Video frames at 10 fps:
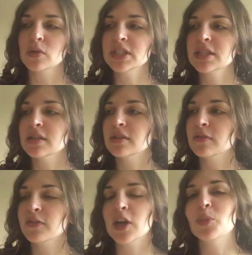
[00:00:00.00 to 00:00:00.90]
only
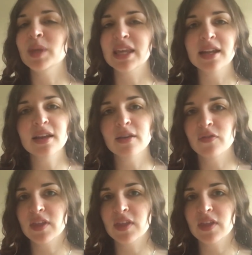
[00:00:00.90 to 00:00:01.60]
the very beginning of